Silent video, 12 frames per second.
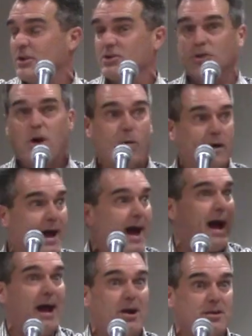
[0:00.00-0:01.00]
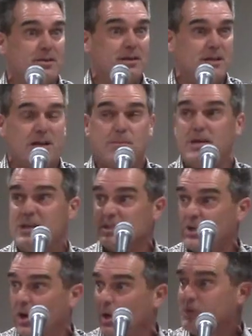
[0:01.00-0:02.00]
There's no one higher than Him. He
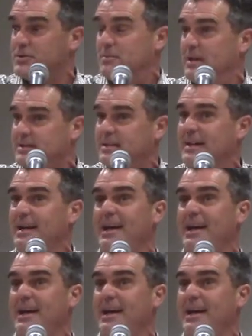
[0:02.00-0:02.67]
is ultimate.